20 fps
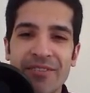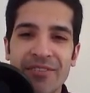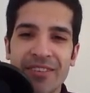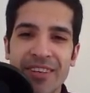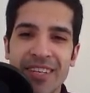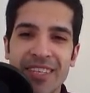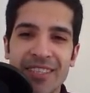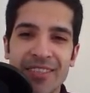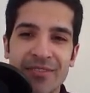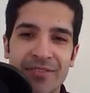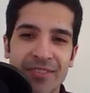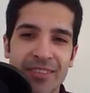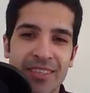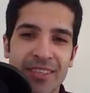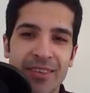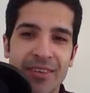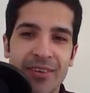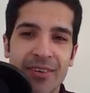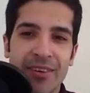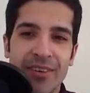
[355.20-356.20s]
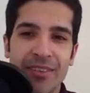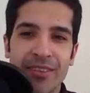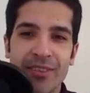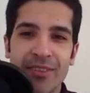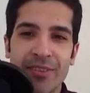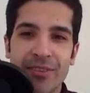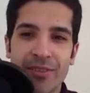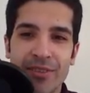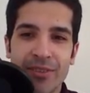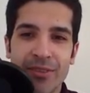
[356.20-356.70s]
first video on
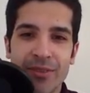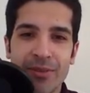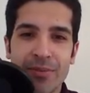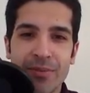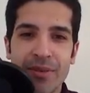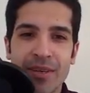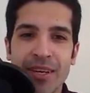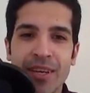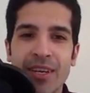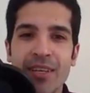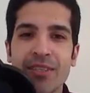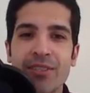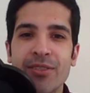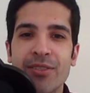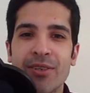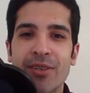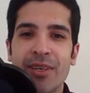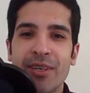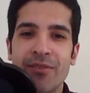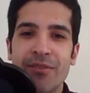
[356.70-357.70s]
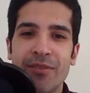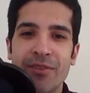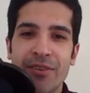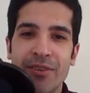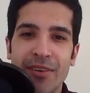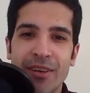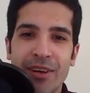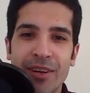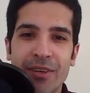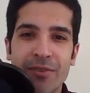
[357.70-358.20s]
YouTube. So if you
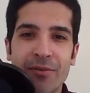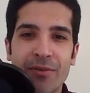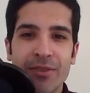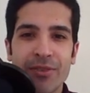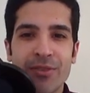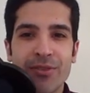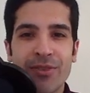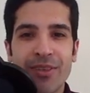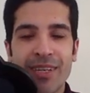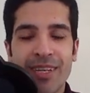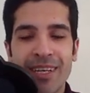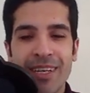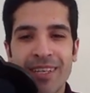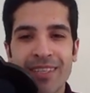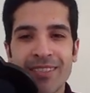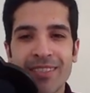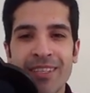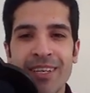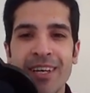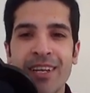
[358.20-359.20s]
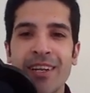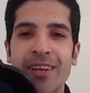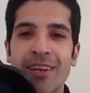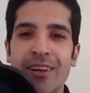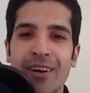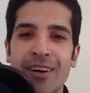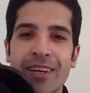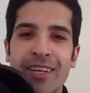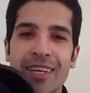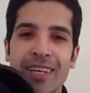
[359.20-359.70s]
like what you learned,
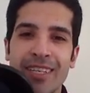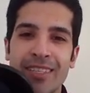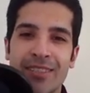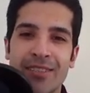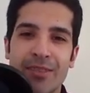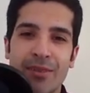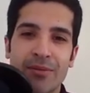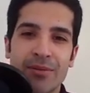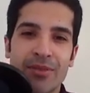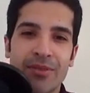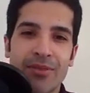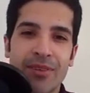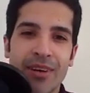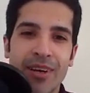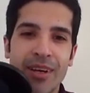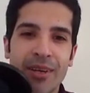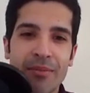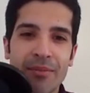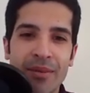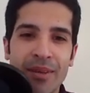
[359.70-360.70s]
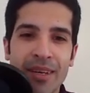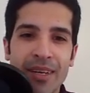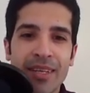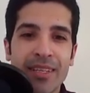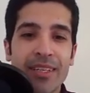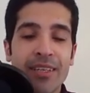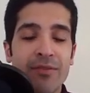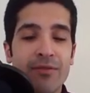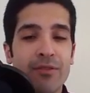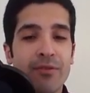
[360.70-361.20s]
like and subscribe.
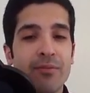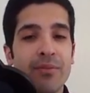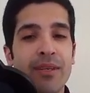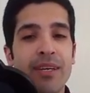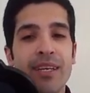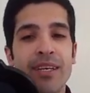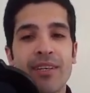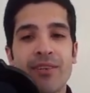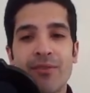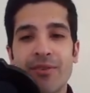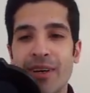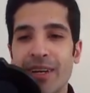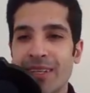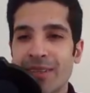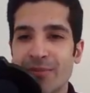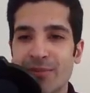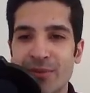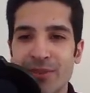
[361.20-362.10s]
That would be a great